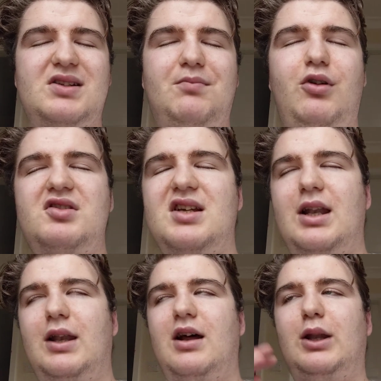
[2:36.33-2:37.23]
and plus
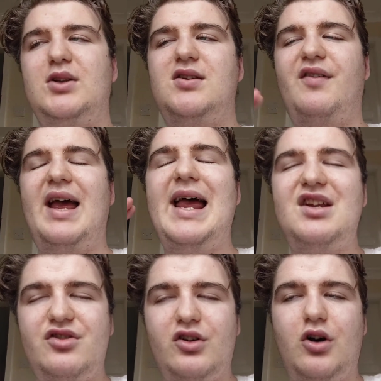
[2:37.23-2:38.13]
a lot of
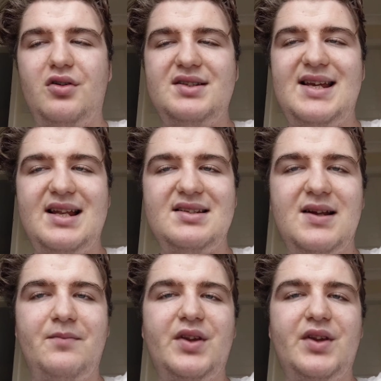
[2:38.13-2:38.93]
extra content,